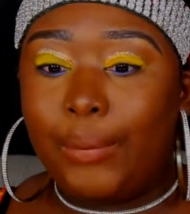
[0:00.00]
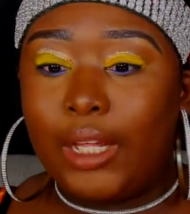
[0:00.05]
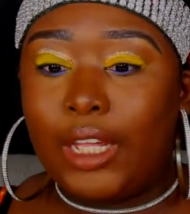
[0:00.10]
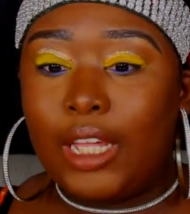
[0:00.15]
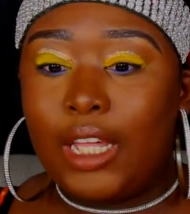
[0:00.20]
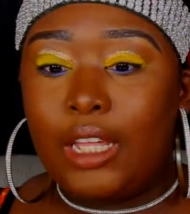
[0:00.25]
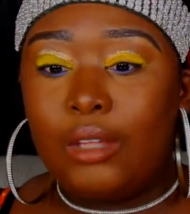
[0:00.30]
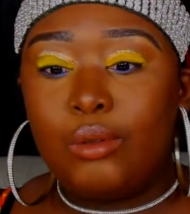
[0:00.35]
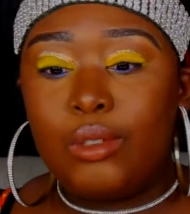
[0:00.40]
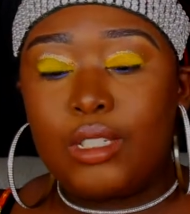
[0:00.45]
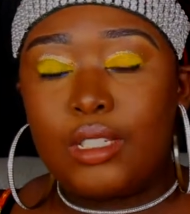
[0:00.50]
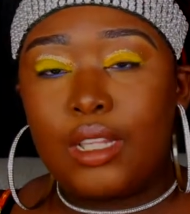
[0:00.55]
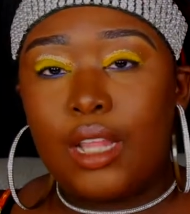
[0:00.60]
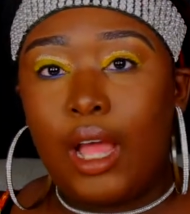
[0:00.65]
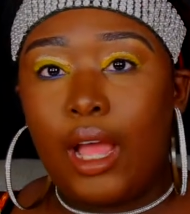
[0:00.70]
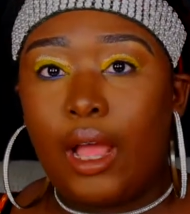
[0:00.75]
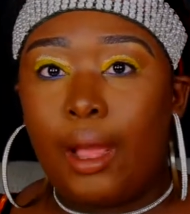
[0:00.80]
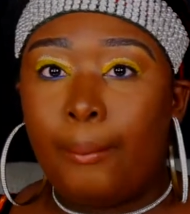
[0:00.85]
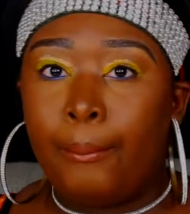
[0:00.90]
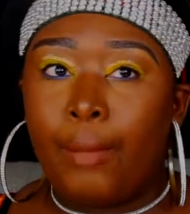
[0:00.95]
He was
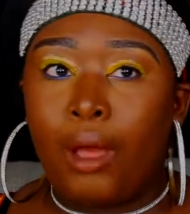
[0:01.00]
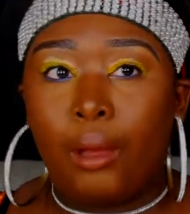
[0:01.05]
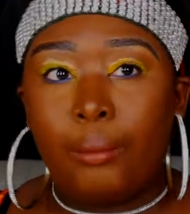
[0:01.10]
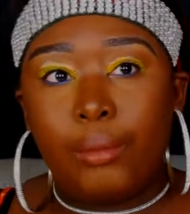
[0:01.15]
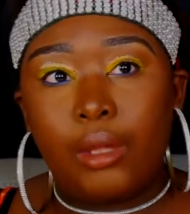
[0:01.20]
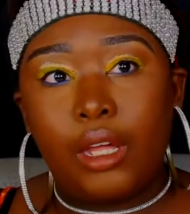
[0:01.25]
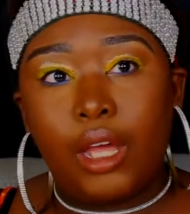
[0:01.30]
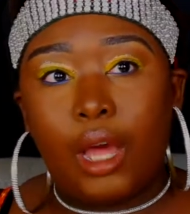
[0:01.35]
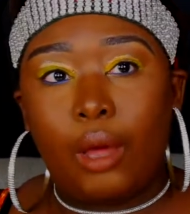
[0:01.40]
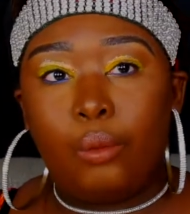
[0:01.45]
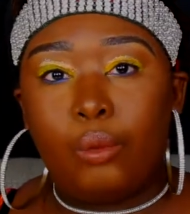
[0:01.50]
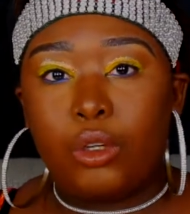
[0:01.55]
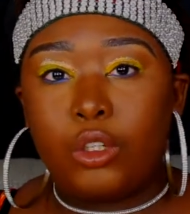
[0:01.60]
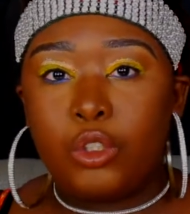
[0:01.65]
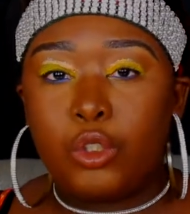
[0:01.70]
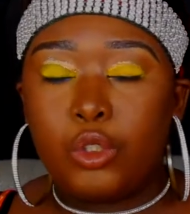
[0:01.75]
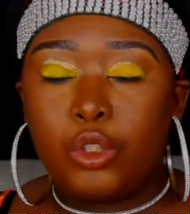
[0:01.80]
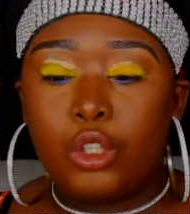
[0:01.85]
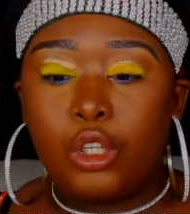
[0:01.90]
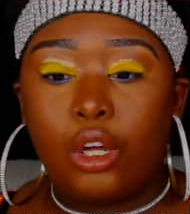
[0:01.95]
like, "Mommy, I
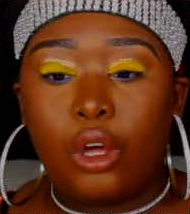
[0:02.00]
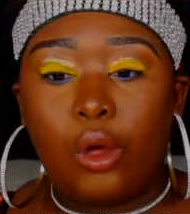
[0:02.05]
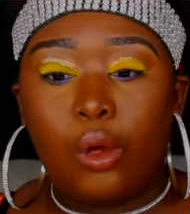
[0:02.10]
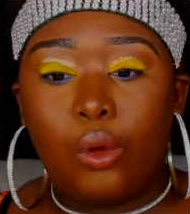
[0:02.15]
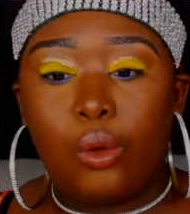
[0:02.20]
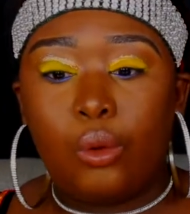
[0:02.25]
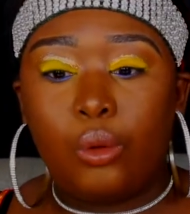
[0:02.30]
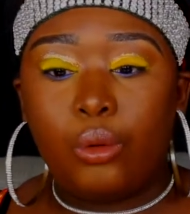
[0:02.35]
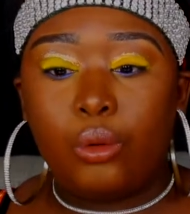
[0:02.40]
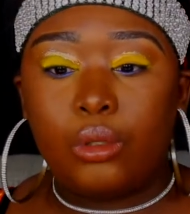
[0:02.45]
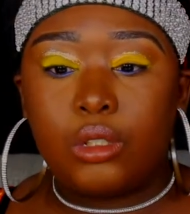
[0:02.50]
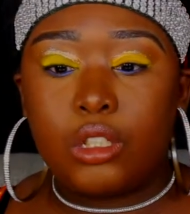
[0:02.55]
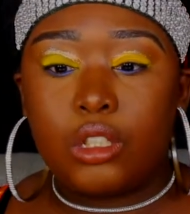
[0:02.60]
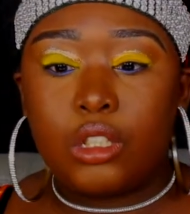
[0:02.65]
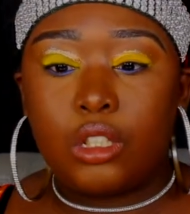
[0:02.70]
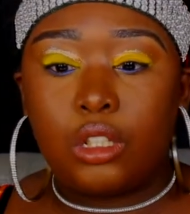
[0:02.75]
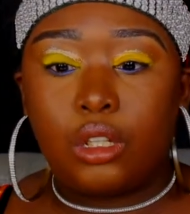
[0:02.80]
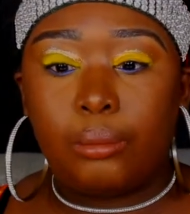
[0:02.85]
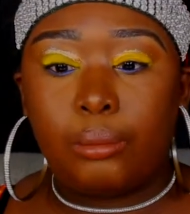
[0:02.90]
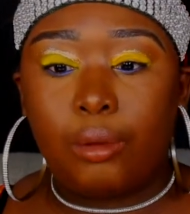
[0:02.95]
want you to go
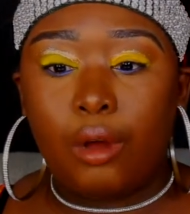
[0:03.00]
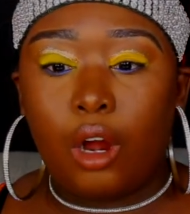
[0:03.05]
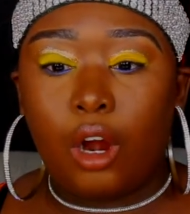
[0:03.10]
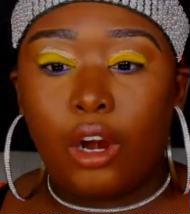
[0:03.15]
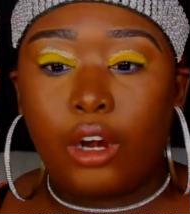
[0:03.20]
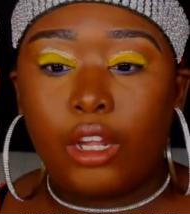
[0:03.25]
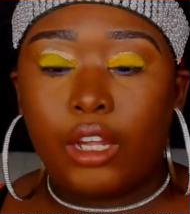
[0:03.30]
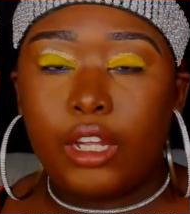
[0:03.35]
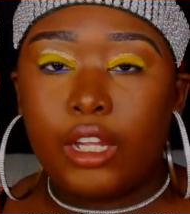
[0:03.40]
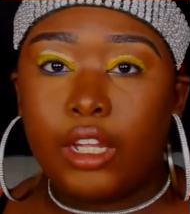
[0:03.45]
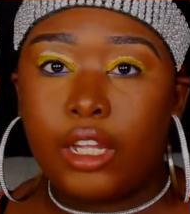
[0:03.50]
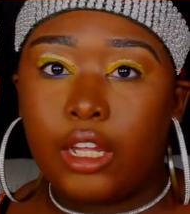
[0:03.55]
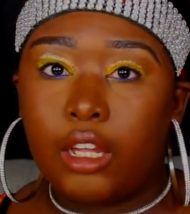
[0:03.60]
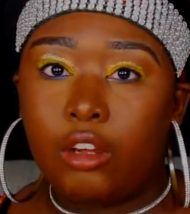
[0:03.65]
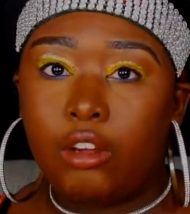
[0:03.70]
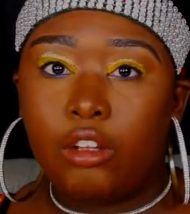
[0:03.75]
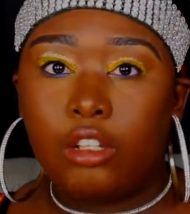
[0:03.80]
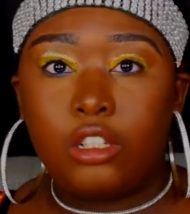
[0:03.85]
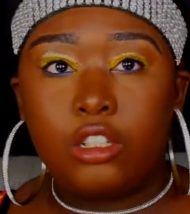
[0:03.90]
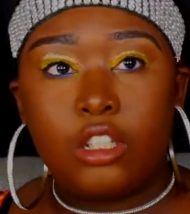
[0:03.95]
to the park and
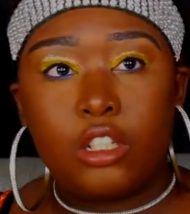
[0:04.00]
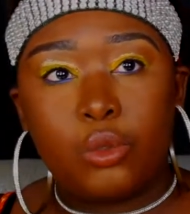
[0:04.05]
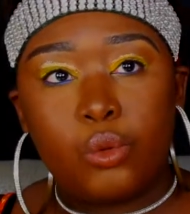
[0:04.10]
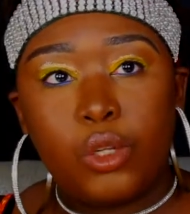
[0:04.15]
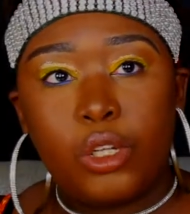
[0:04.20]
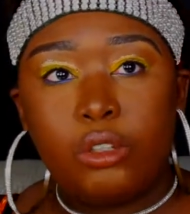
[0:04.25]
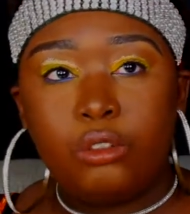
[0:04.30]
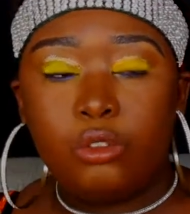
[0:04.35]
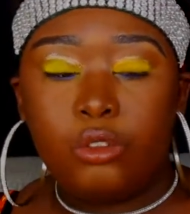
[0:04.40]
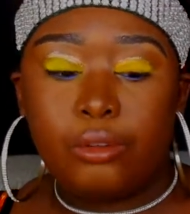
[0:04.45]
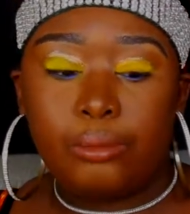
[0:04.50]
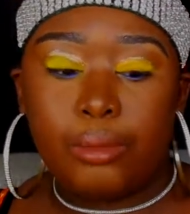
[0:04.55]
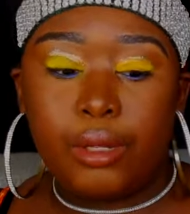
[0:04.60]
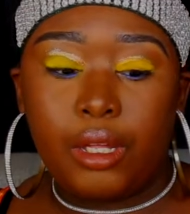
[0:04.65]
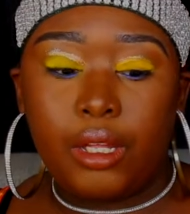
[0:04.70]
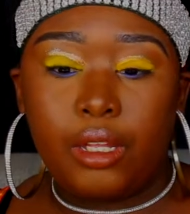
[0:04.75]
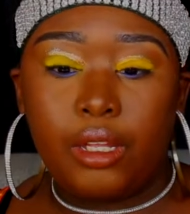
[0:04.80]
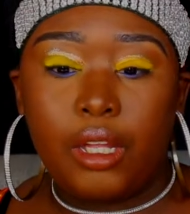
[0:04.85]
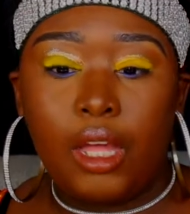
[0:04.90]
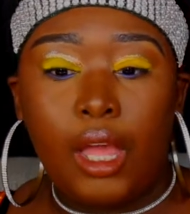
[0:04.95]
get on the swings with
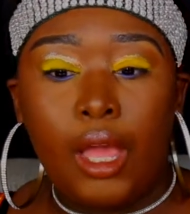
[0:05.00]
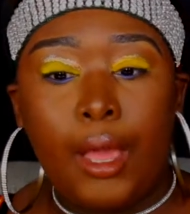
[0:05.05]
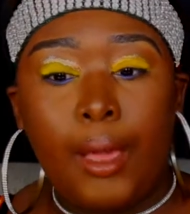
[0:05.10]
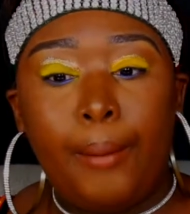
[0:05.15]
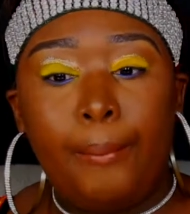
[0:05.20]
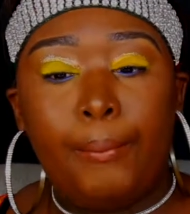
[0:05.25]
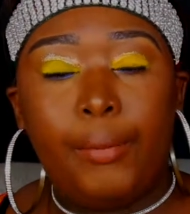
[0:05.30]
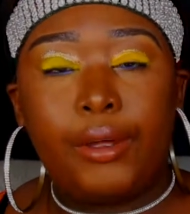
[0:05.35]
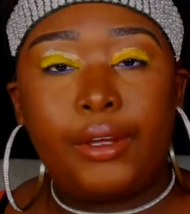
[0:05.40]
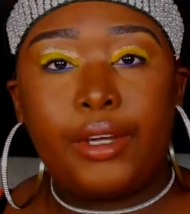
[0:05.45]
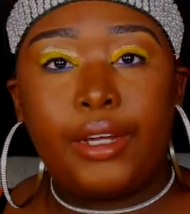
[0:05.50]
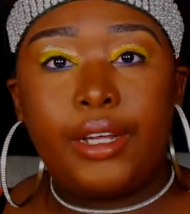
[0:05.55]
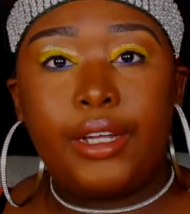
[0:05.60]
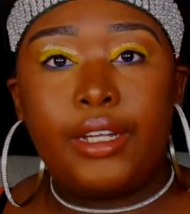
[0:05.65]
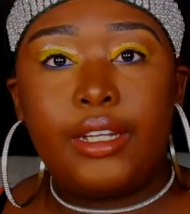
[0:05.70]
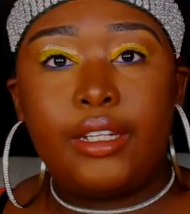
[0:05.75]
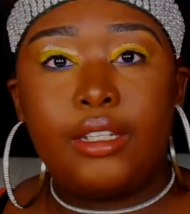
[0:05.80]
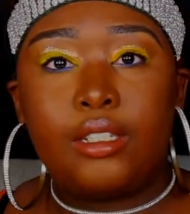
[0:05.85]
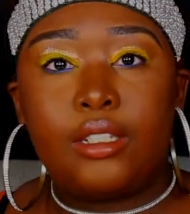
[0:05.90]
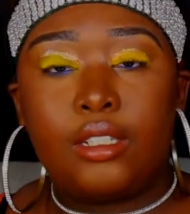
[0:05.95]
me,"
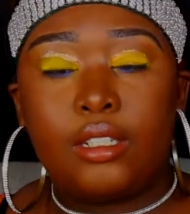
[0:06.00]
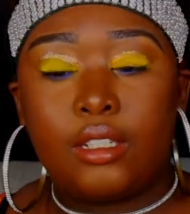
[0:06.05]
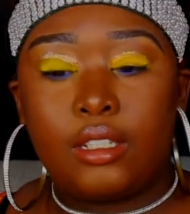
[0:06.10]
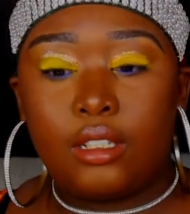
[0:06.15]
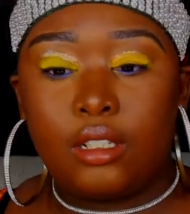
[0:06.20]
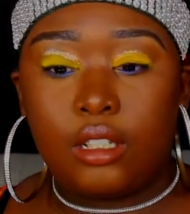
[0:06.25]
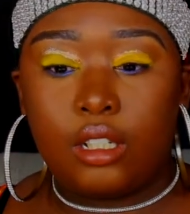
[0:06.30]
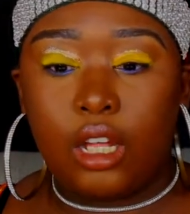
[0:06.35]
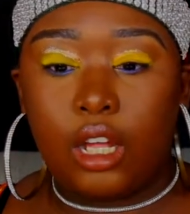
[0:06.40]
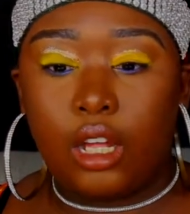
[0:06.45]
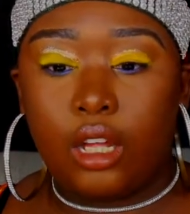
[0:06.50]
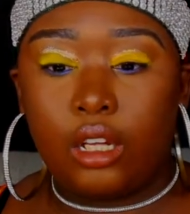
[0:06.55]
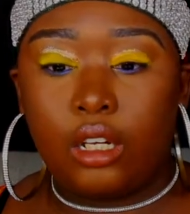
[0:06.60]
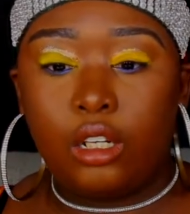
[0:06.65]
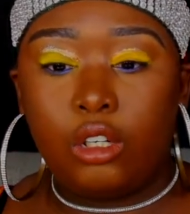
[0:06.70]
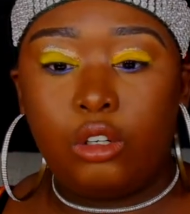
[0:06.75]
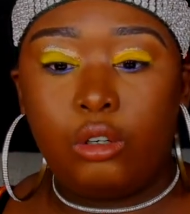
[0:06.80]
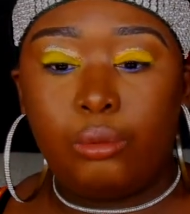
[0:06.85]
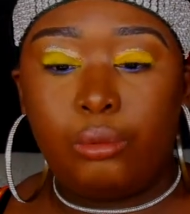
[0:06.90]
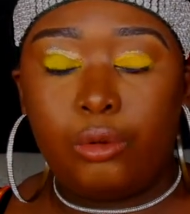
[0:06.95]
because a
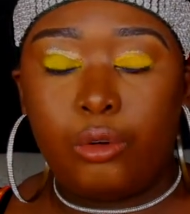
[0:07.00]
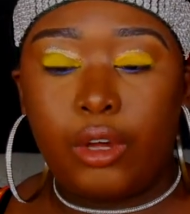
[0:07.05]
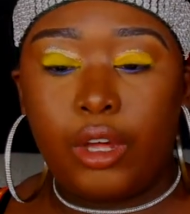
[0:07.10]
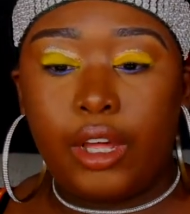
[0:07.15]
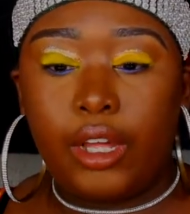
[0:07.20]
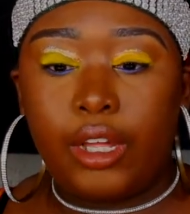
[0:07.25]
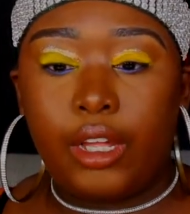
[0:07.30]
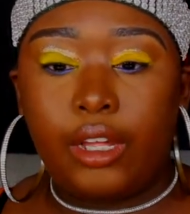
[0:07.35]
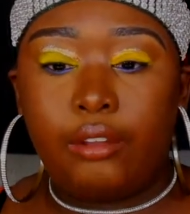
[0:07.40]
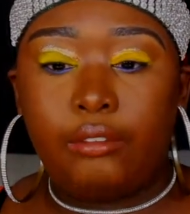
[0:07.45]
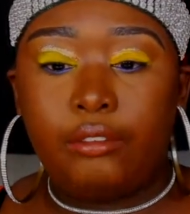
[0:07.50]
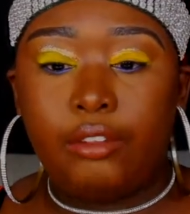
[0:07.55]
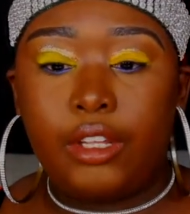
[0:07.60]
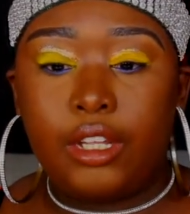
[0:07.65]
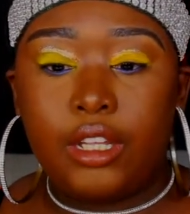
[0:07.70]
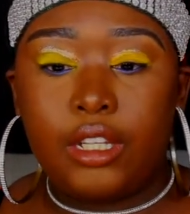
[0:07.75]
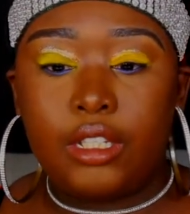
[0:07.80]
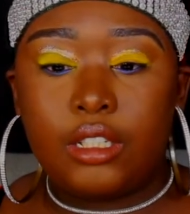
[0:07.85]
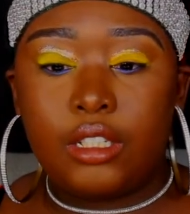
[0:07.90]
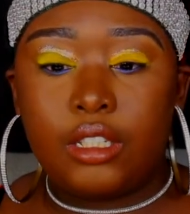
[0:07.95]
little boy of
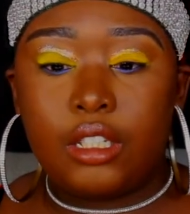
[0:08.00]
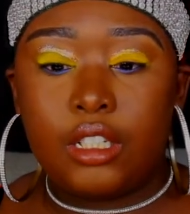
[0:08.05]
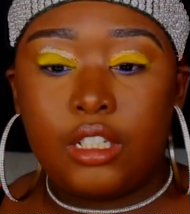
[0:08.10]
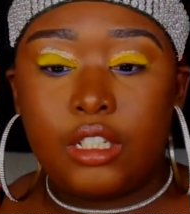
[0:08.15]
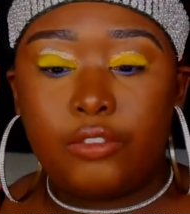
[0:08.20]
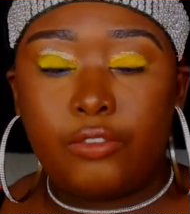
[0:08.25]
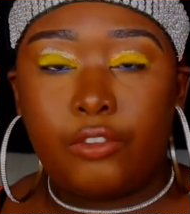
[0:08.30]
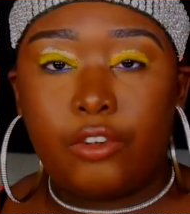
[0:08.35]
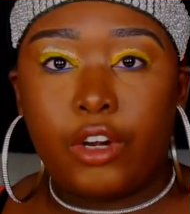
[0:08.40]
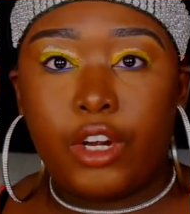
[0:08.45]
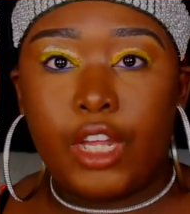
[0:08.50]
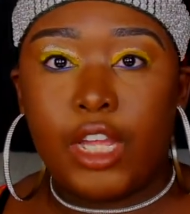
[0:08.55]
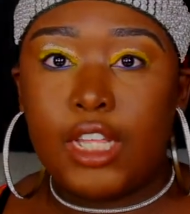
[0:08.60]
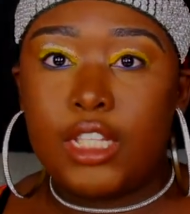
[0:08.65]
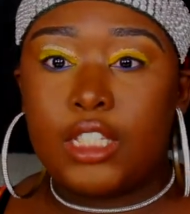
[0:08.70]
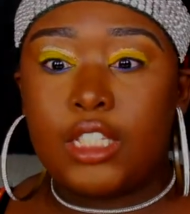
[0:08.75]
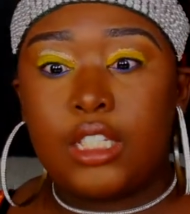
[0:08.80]
his friend,